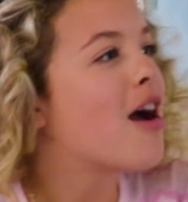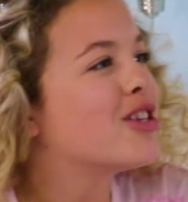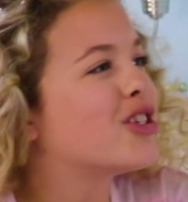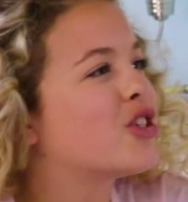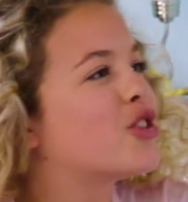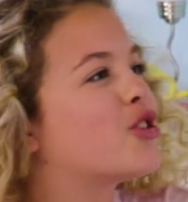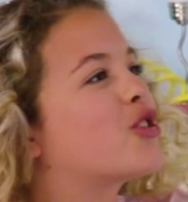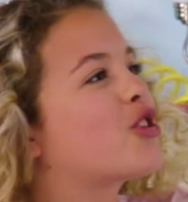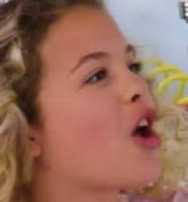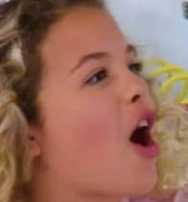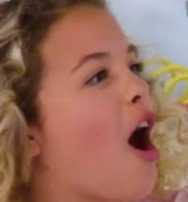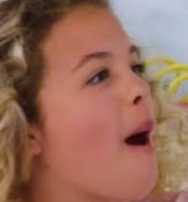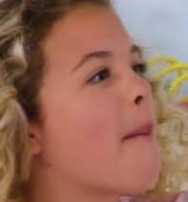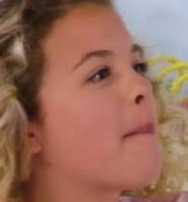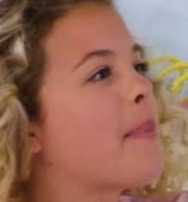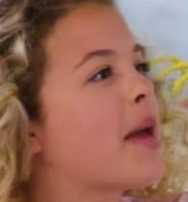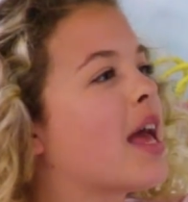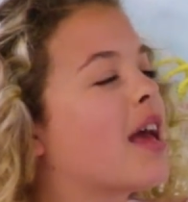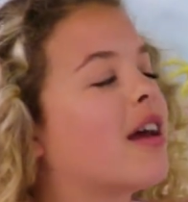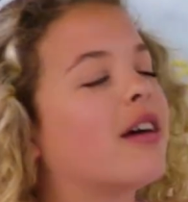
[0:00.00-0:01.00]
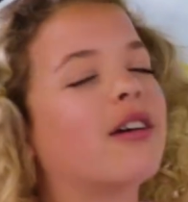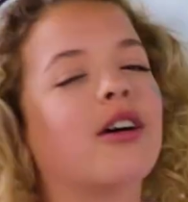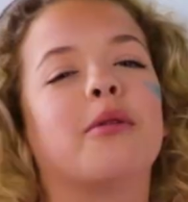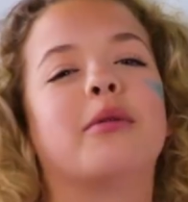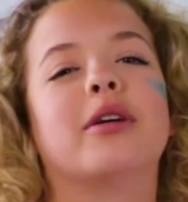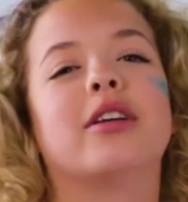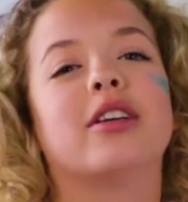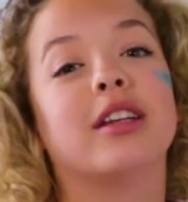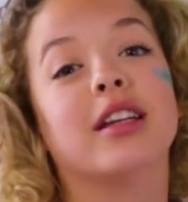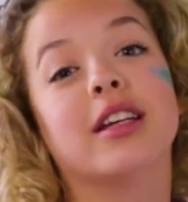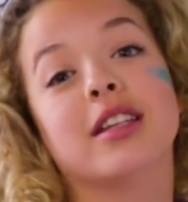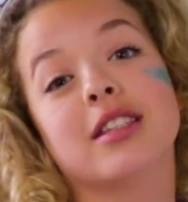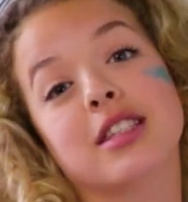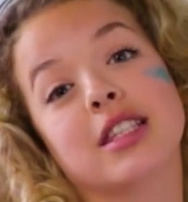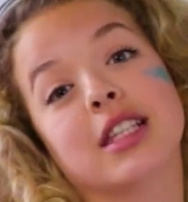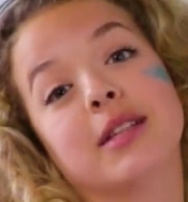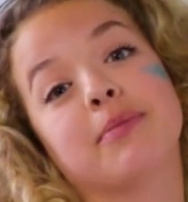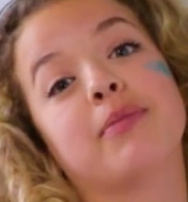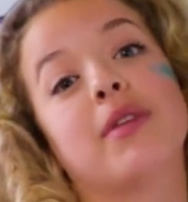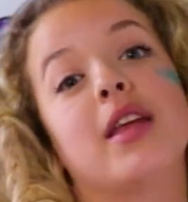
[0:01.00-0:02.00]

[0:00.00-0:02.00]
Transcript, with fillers: though. Stop it. Oh my goodness.